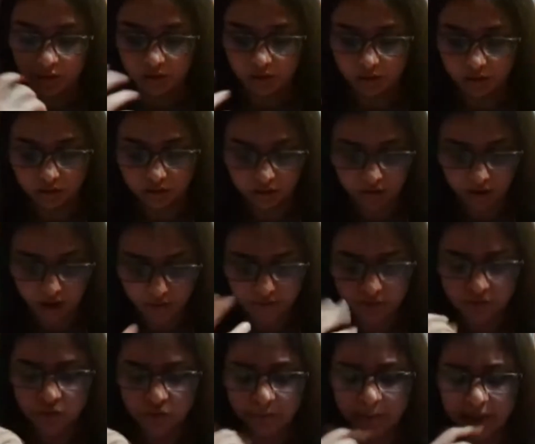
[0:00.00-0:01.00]

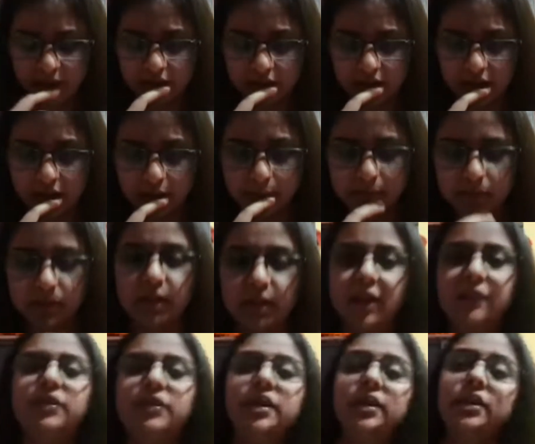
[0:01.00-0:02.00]
Havasupai tribes
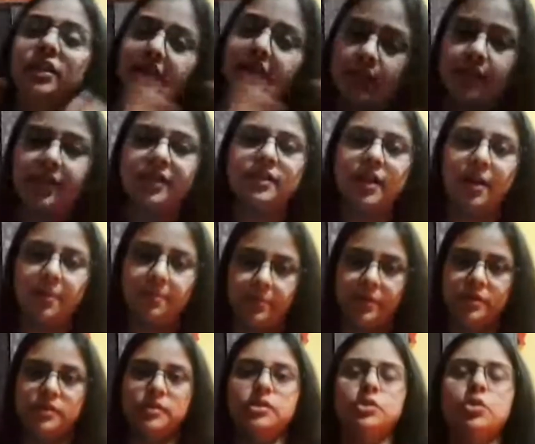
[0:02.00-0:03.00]
gave their DNA
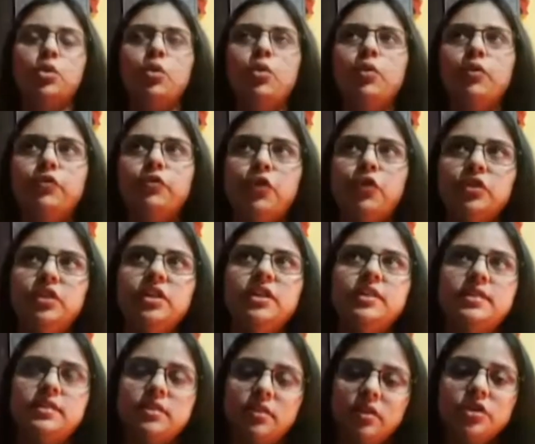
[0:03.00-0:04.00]
samples. So for the
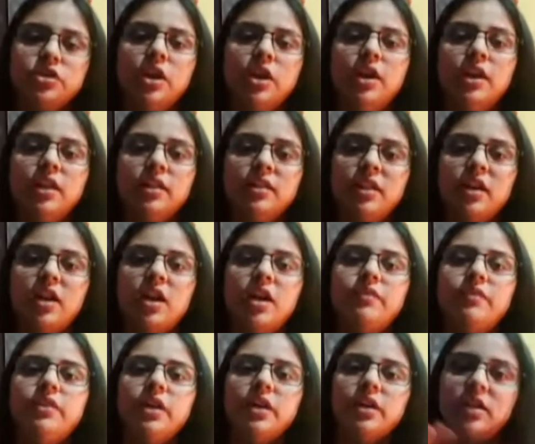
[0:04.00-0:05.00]
research, they
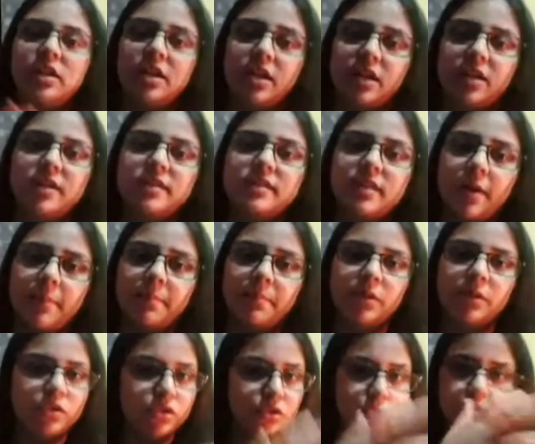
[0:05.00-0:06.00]
gave their DNA
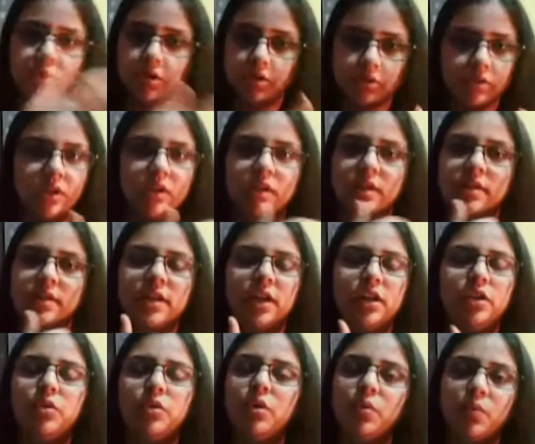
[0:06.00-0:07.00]
samples to the
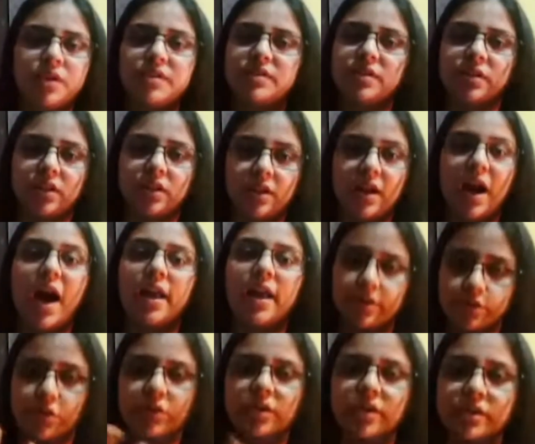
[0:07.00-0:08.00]
State University,
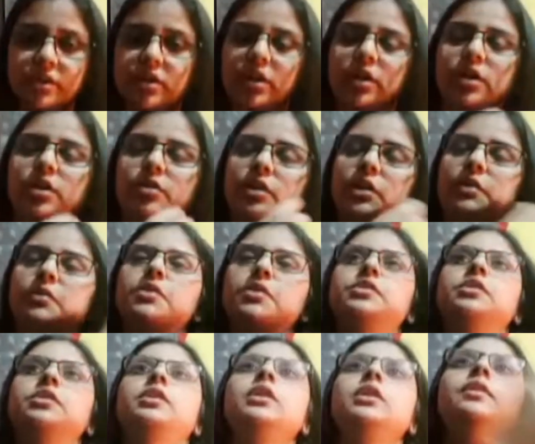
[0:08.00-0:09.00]
Arizona State
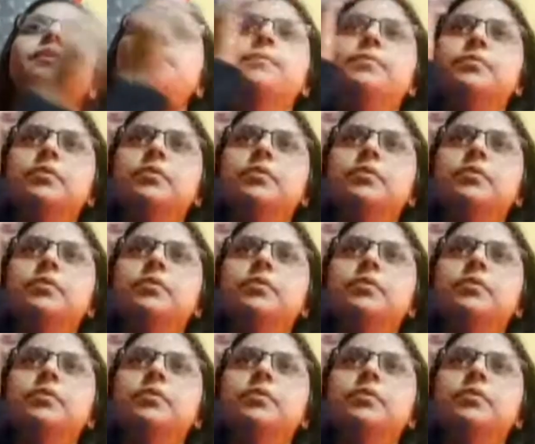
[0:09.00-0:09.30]
University.